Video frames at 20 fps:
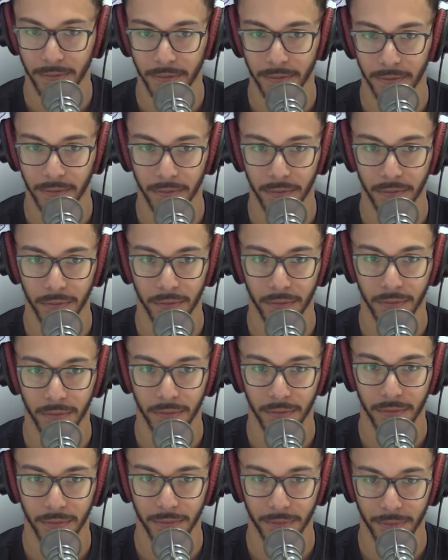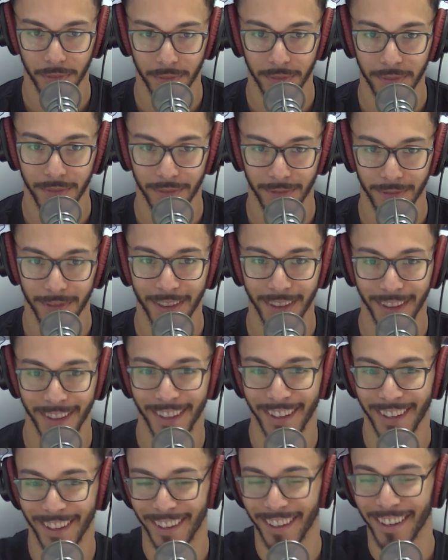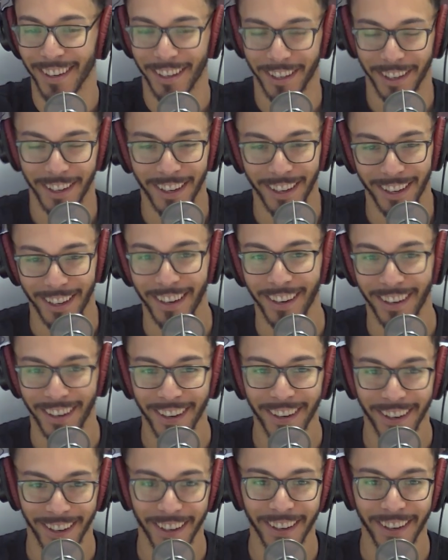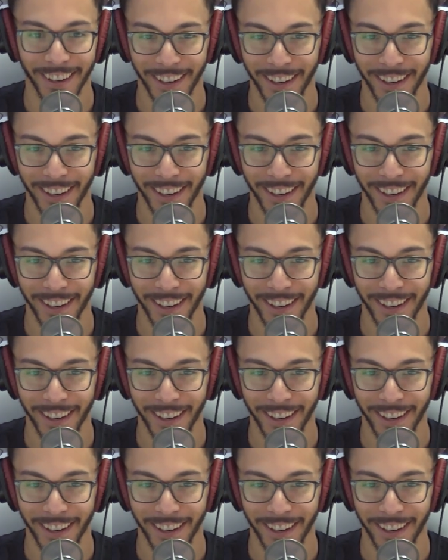like, all right, bro, like, and what now? Like, and what? Like, okay, you lost your